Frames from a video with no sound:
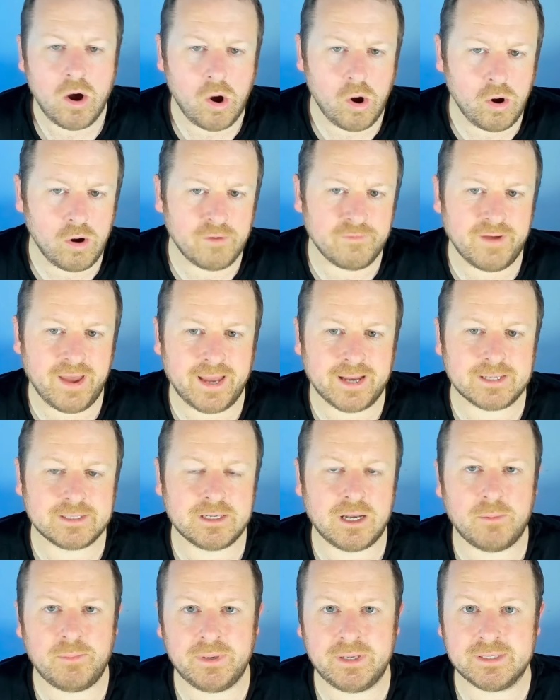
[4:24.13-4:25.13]
of
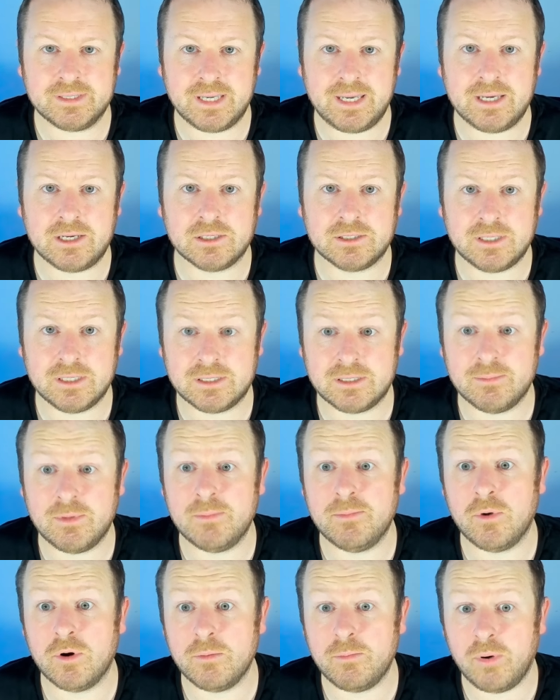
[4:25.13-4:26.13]
XRP's ecosystem, and
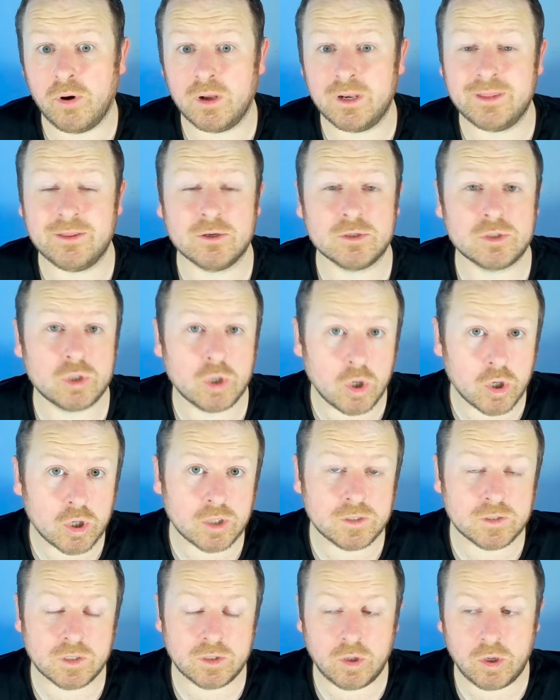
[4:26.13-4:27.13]
more importantly, those
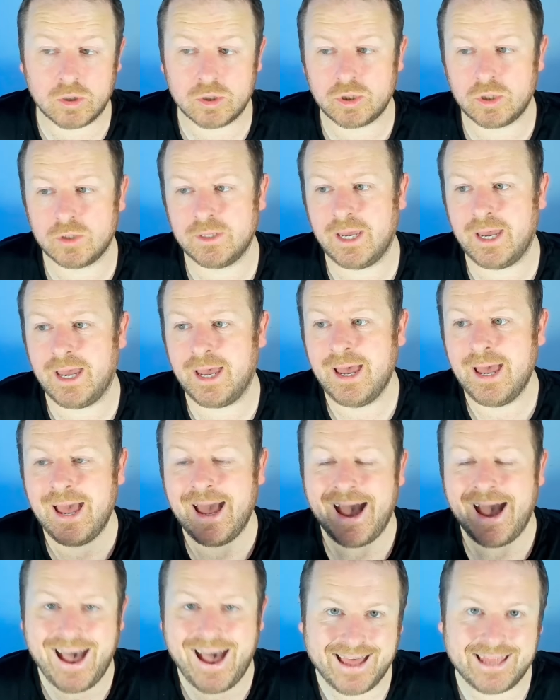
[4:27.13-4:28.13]
tokens that launch on there,
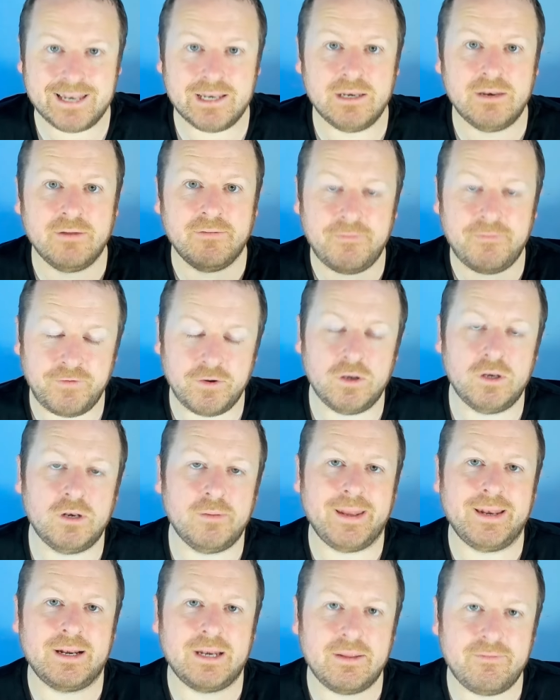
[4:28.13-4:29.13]
and
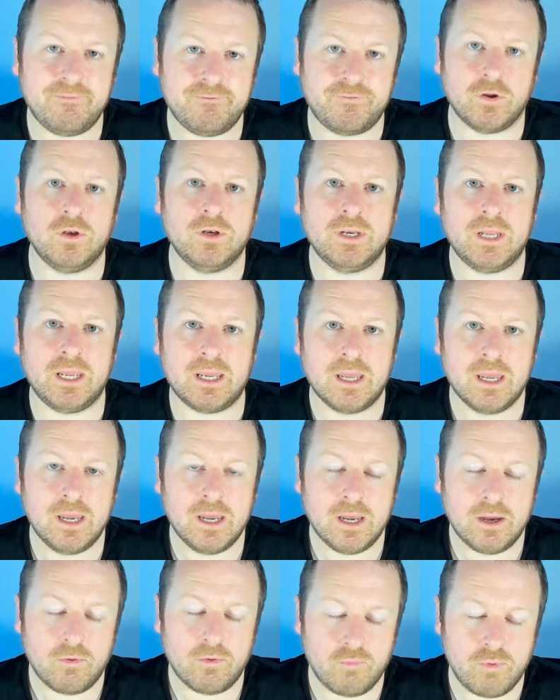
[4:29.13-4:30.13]
fundamentally funding
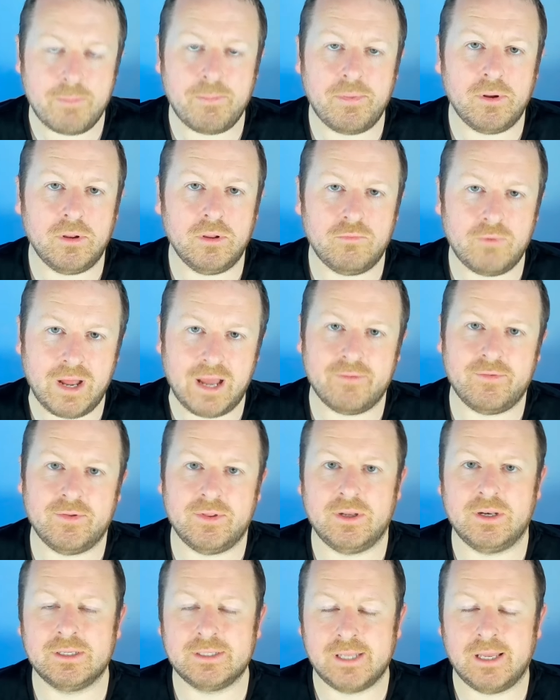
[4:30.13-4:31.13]
Ripple rather
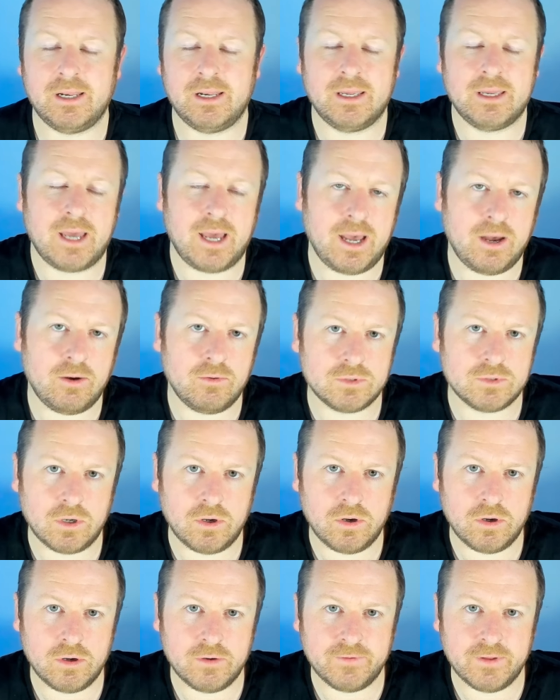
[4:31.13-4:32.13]
than selling out
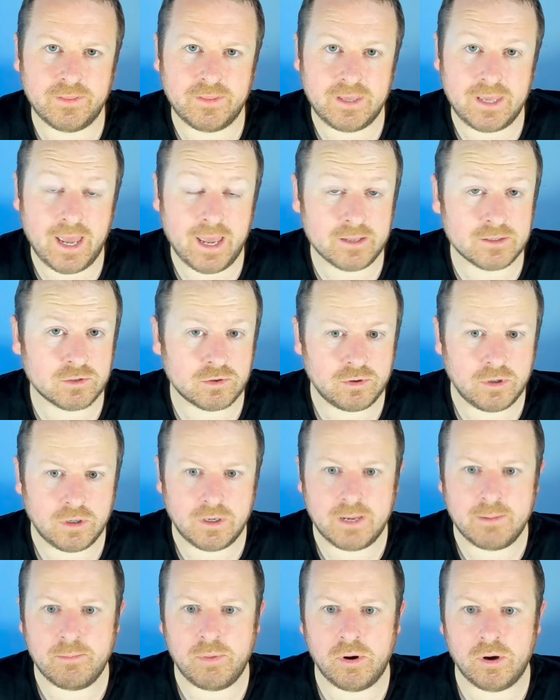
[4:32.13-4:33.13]
of the escrow
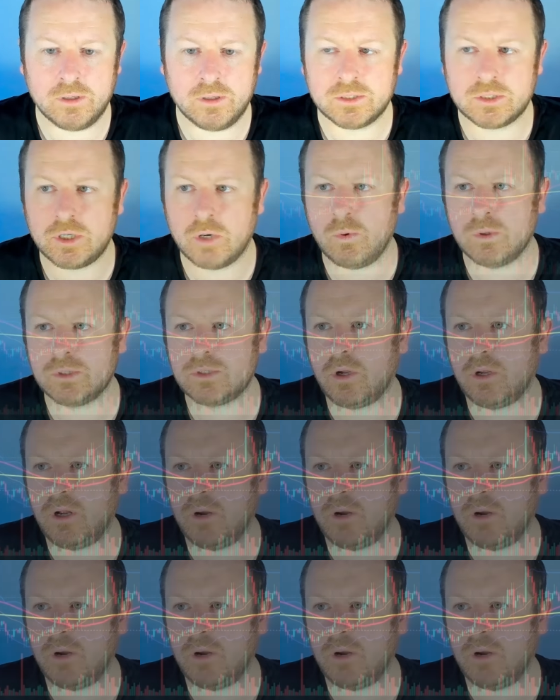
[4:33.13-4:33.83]
importance. So what's going